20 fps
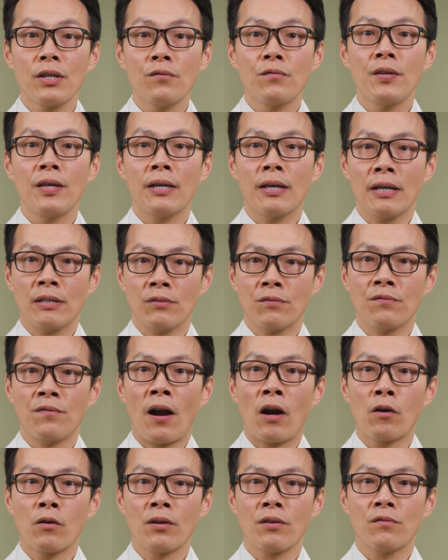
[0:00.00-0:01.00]
C V is a
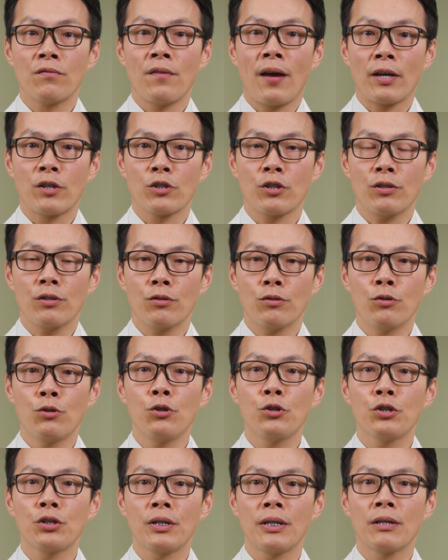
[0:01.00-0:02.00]
viral infection
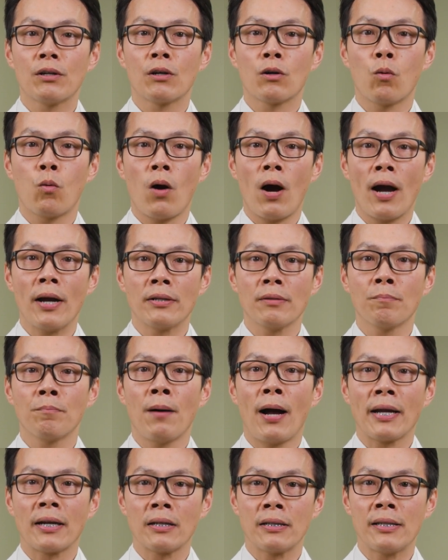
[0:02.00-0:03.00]
usually acquired
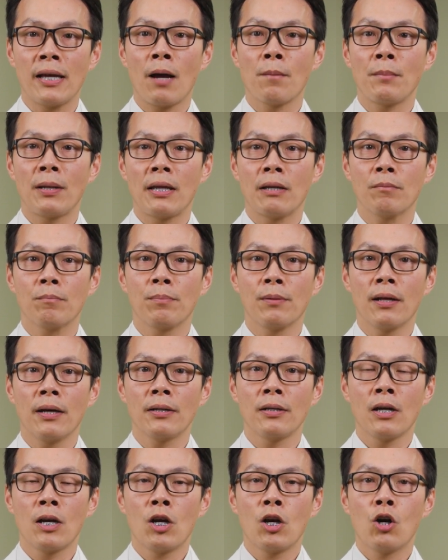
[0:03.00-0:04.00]
by contaminated
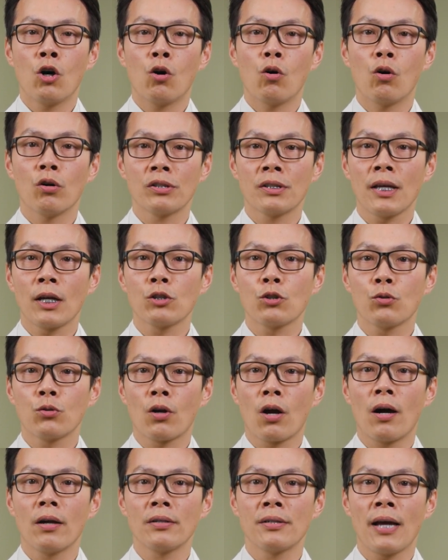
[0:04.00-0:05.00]
blood or sexual
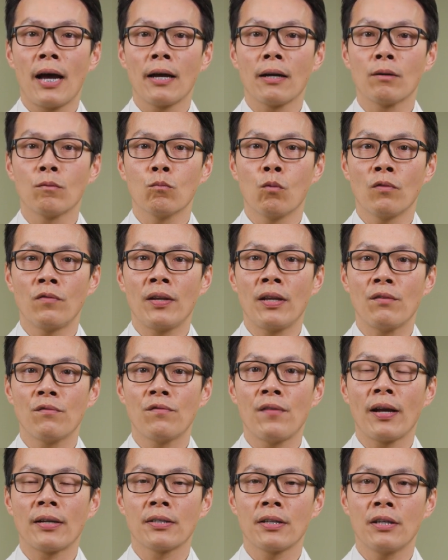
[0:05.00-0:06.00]
contact with an
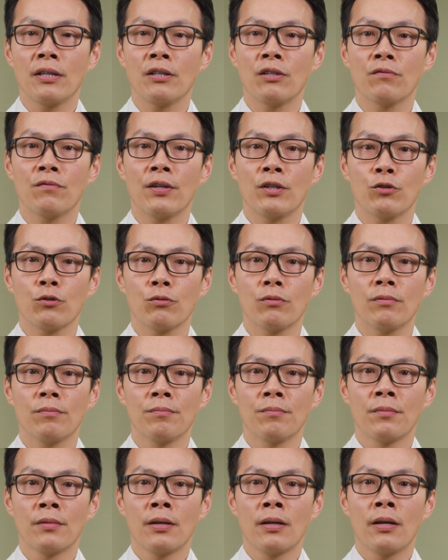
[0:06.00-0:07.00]
infected individual.
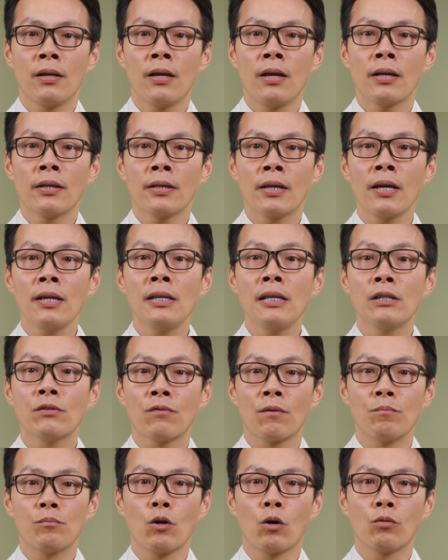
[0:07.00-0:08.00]
Kidneys
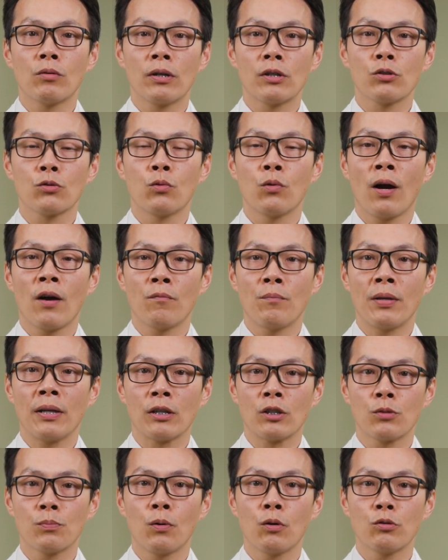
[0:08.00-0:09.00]
from donors who have been
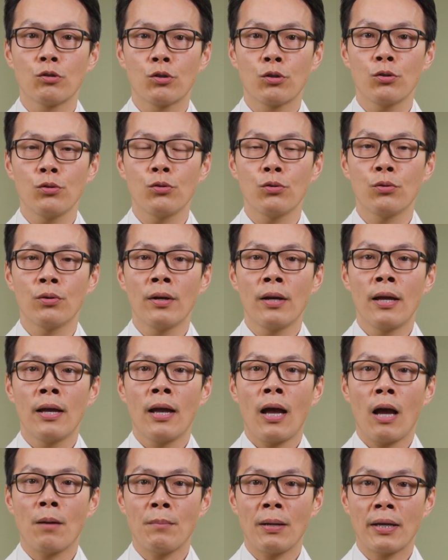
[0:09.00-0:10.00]
exposed to
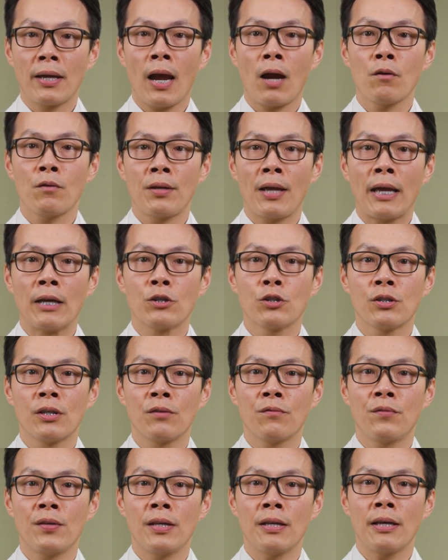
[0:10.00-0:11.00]
and may carry H C
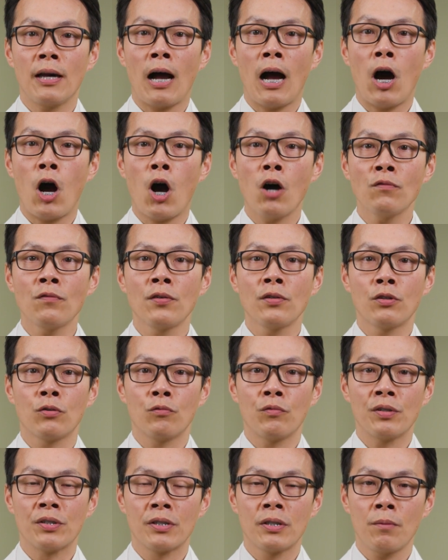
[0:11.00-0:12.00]
V are offered to
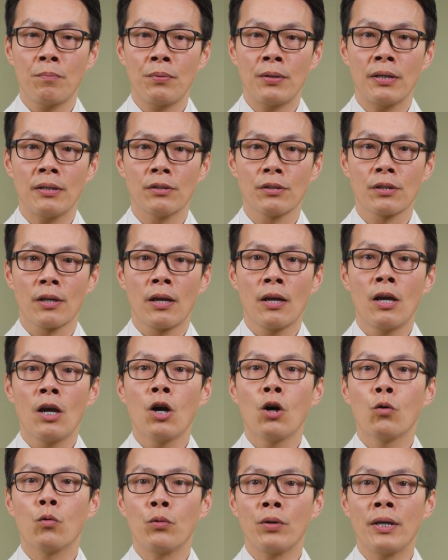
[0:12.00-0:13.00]
recipients
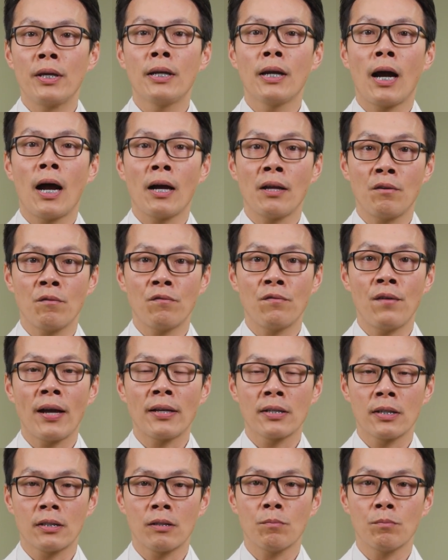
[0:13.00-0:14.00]
who either are
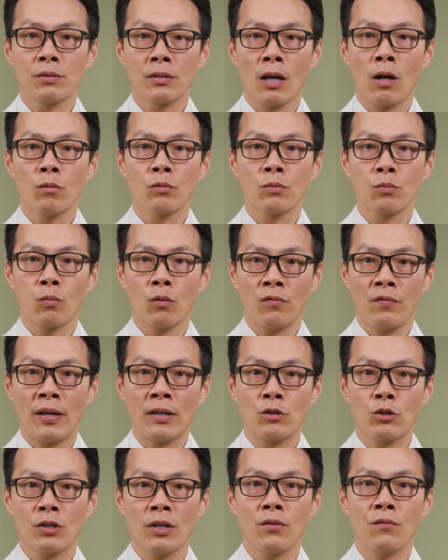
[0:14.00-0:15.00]
infected themselves with
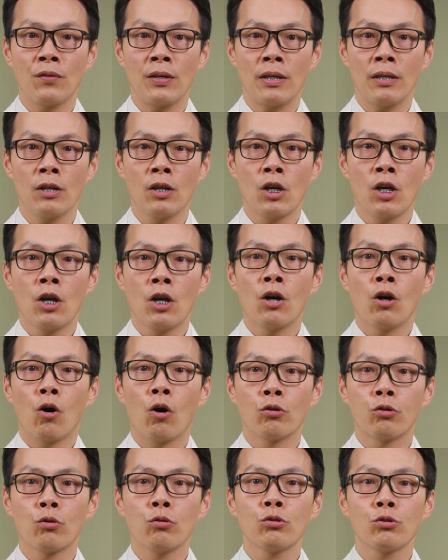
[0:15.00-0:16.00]
H C V
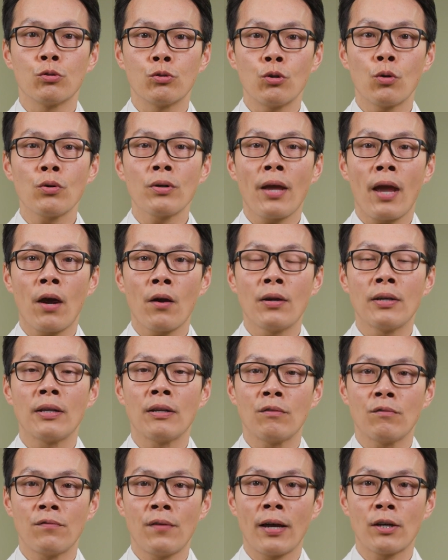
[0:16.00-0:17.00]
or those who don't carry the
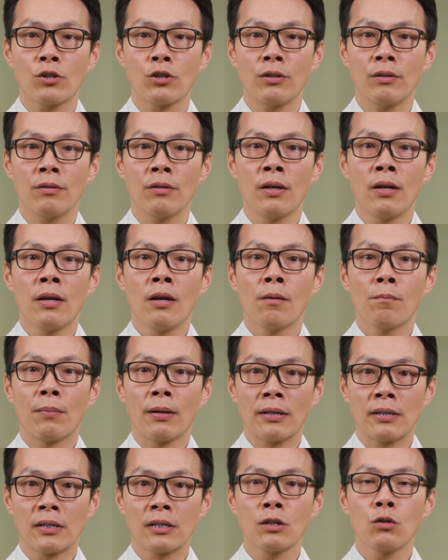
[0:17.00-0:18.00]
infection but
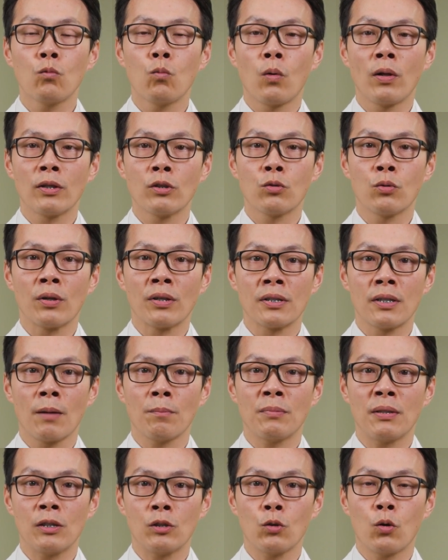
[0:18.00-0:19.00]
are still willing to
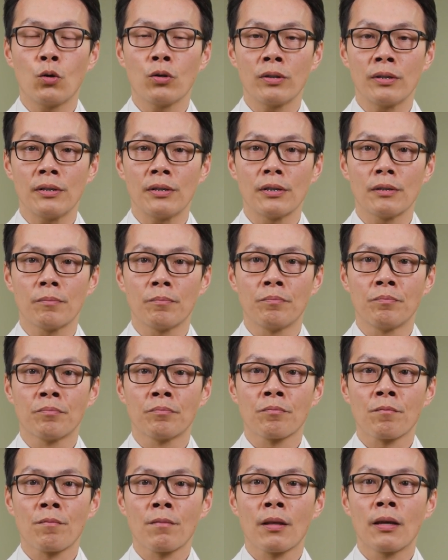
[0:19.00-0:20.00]
accept these organs.
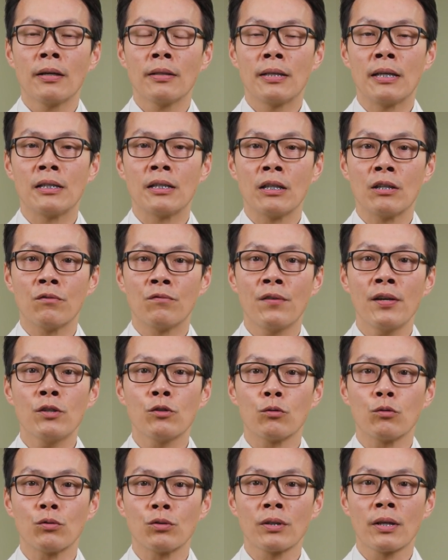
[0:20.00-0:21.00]
These
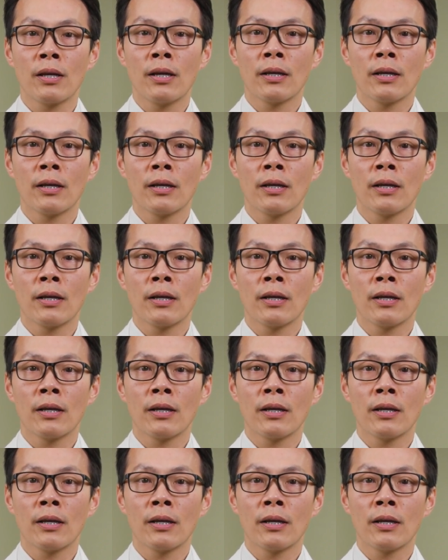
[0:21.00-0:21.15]
individuals